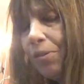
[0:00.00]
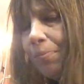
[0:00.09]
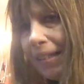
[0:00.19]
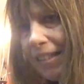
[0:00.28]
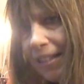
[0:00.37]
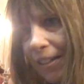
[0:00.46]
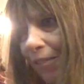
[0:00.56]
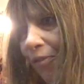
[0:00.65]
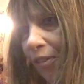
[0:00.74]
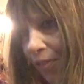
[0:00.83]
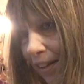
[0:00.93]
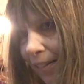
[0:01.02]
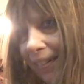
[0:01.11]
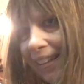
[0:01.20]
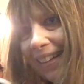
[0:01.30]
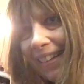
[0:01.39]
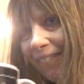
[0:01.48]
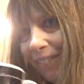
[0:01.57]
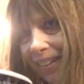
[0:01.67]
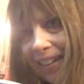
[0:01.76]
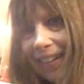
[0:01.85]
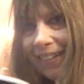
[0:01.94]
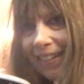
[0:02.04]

myself if I don't like the fucking